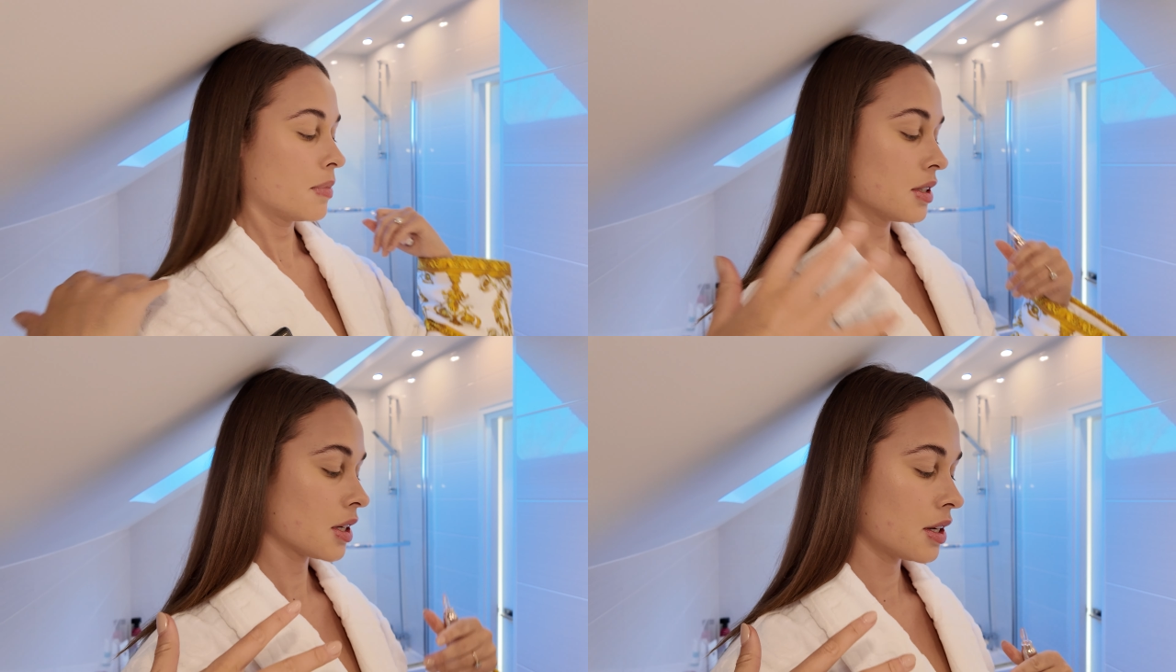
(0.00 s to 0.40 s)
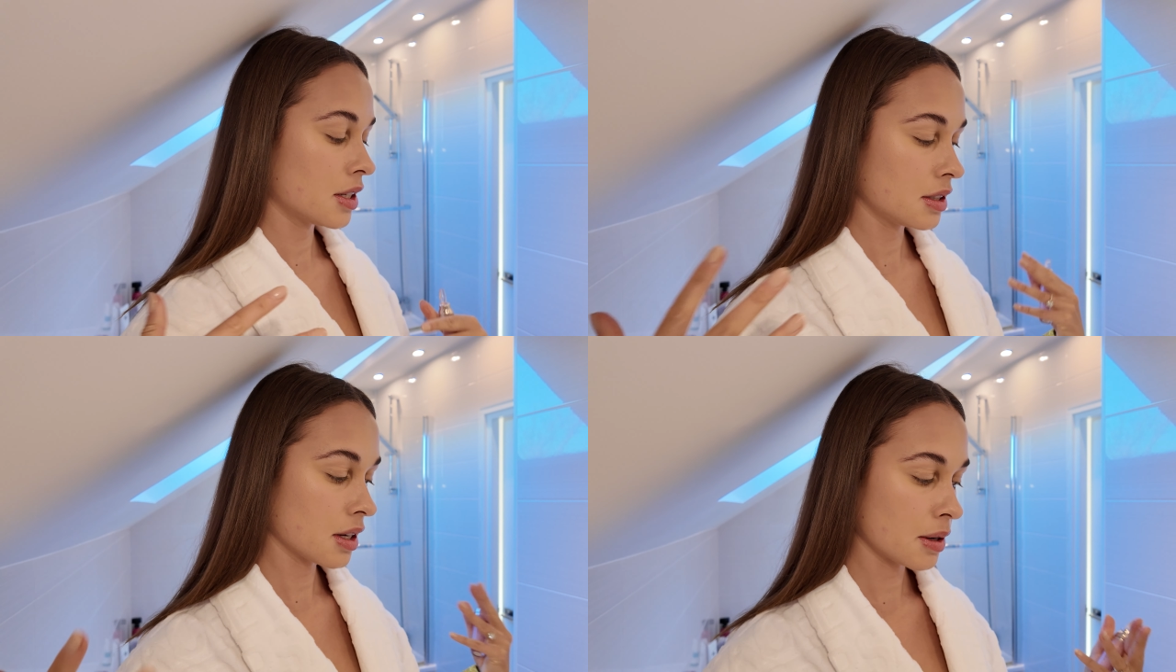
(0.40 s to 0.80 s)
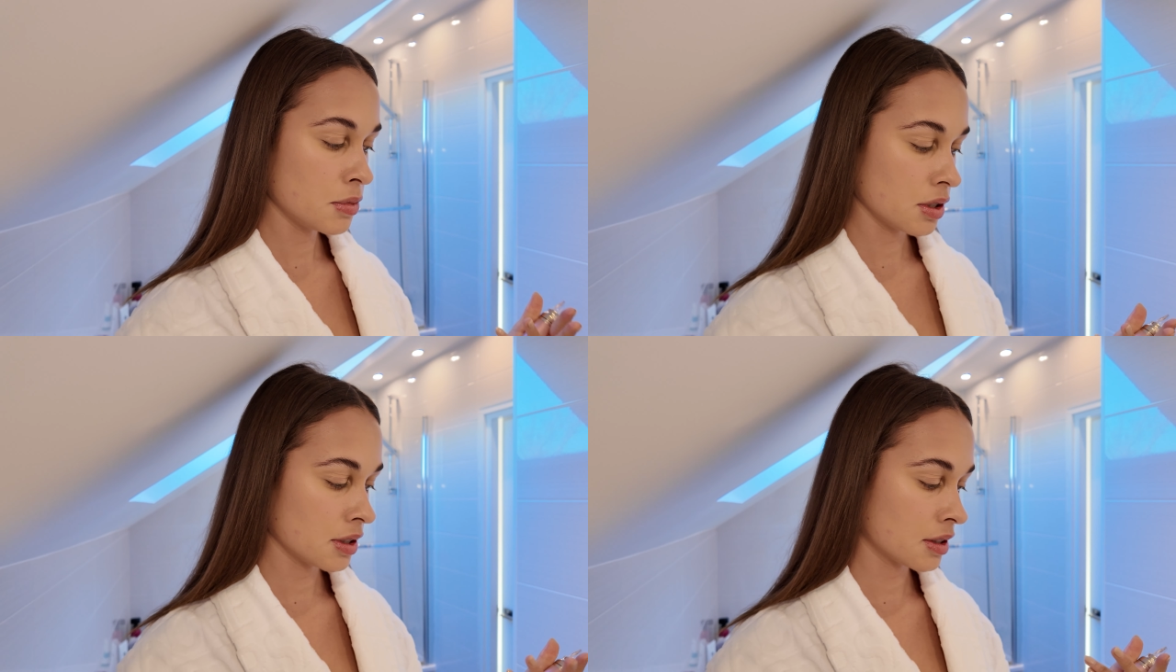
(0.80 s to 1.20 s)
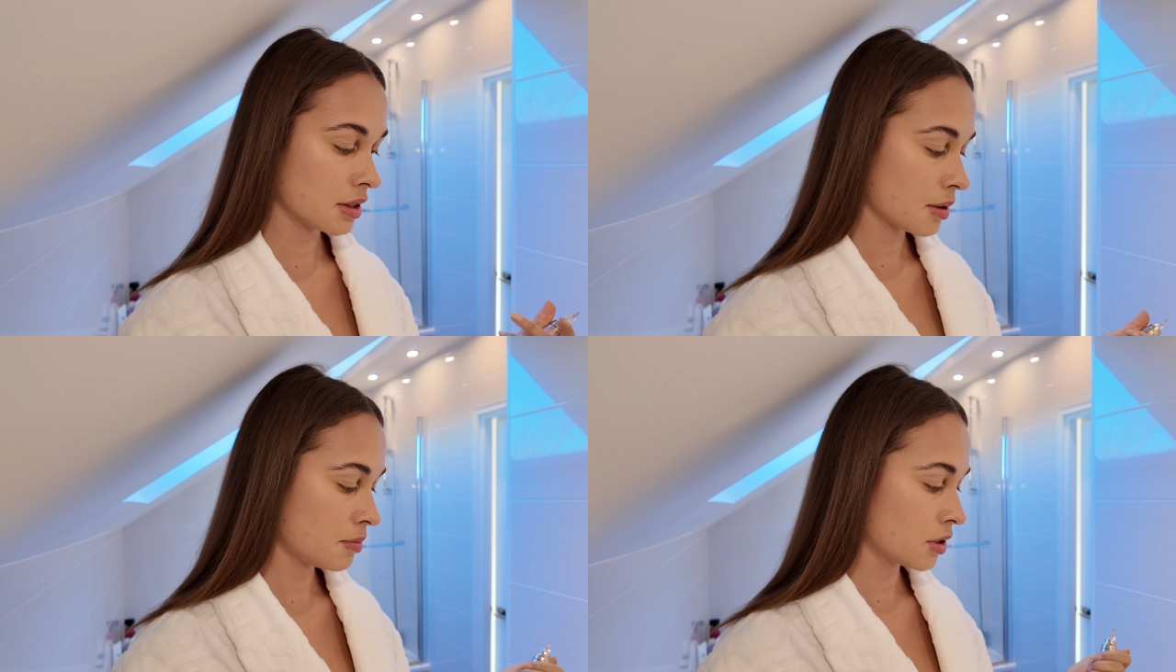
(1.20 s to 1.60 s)
Because I, I'm doing,
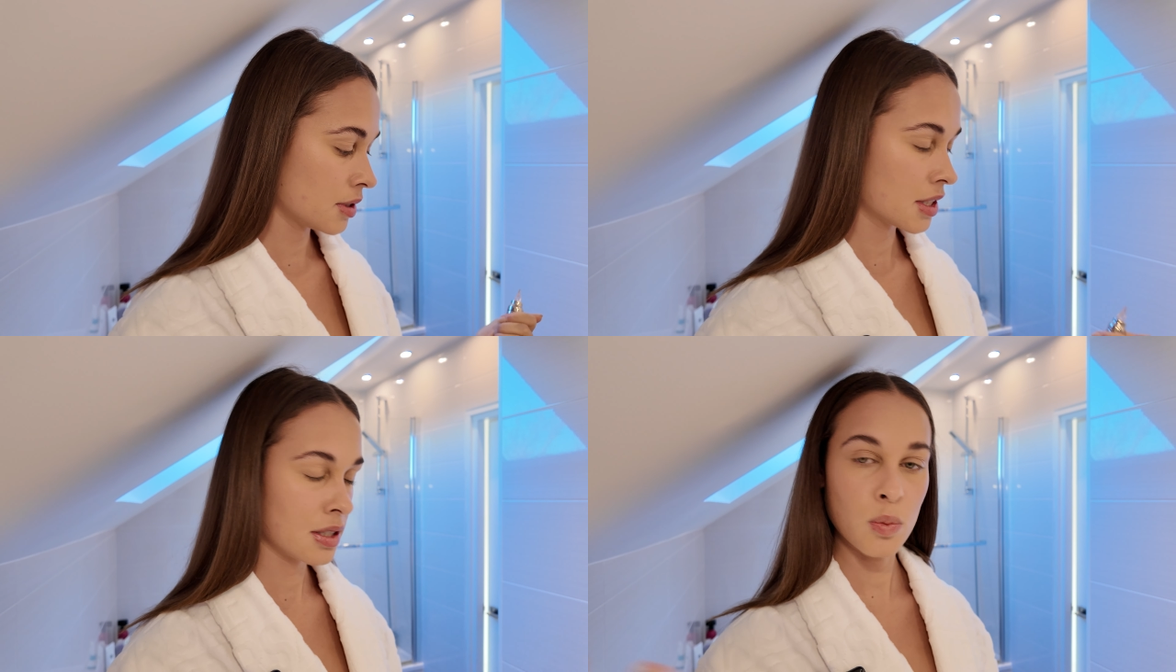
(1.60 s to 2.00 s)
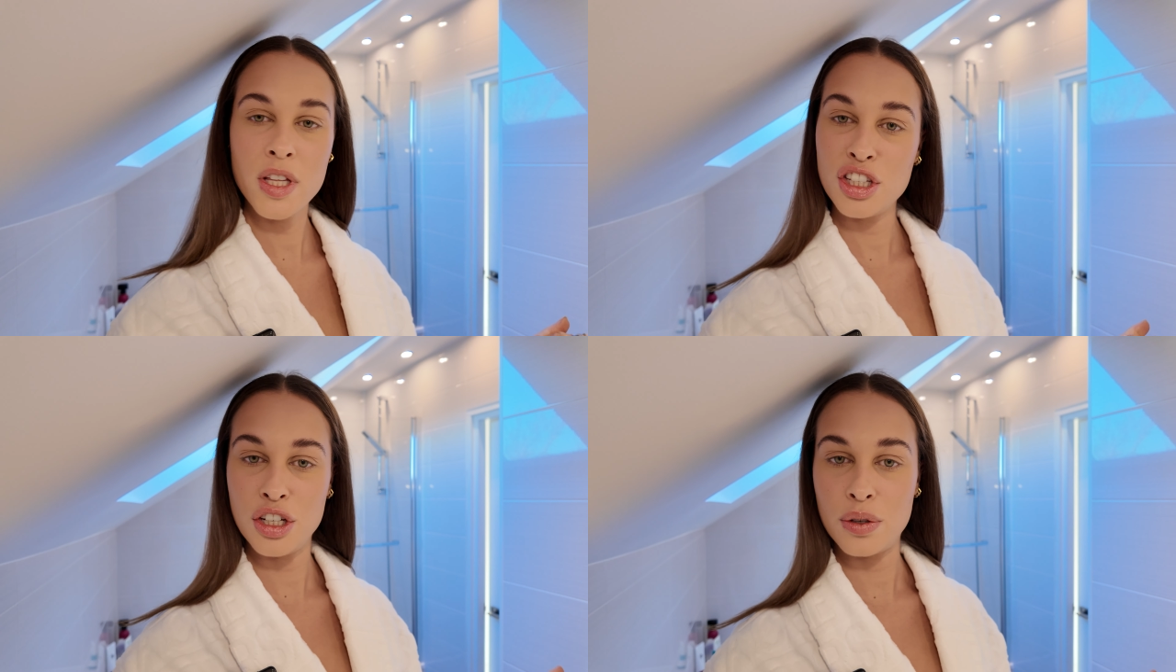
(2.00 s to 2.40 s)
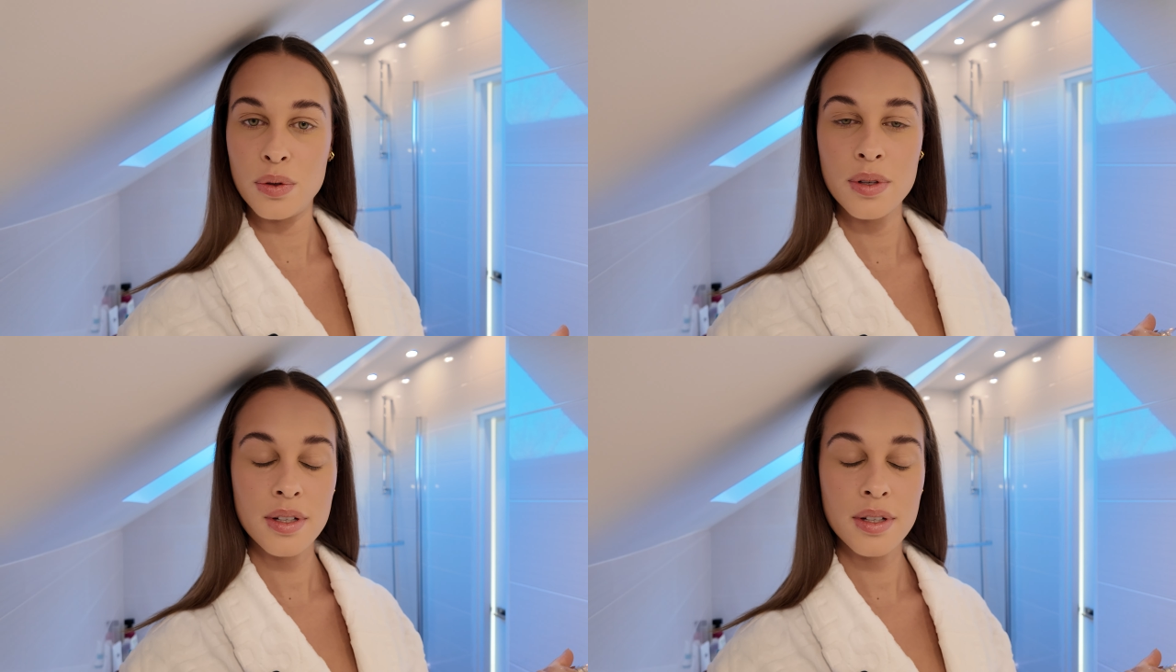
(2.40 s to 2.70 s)
I'm doing this with you